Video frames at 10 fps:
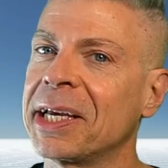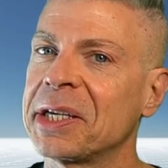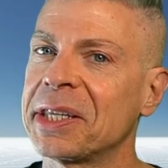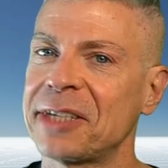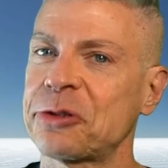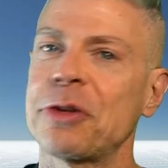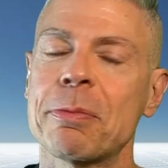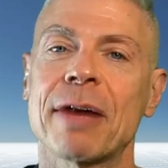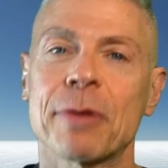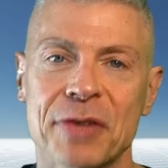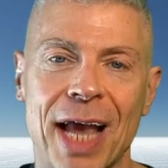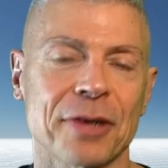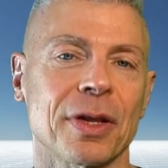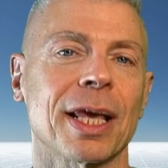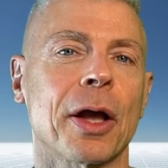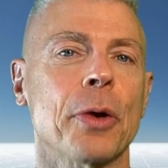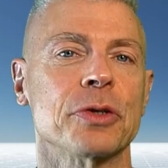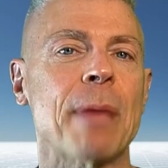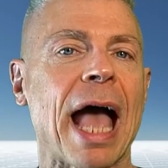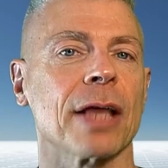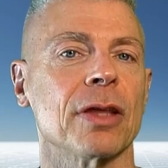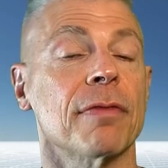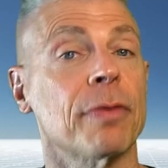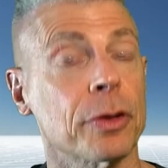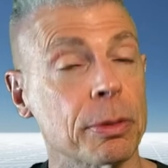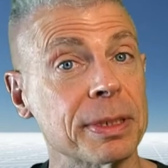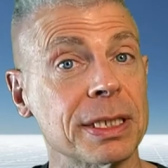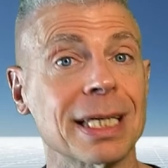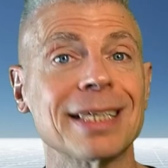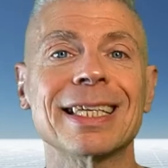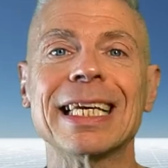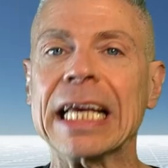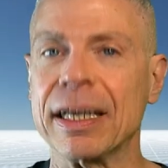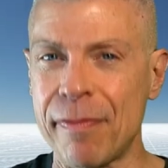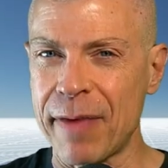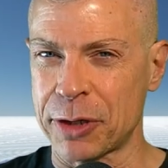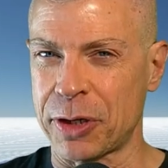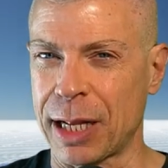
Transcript: The history of the metaverse actually goes back a lot further, particularly in fiction.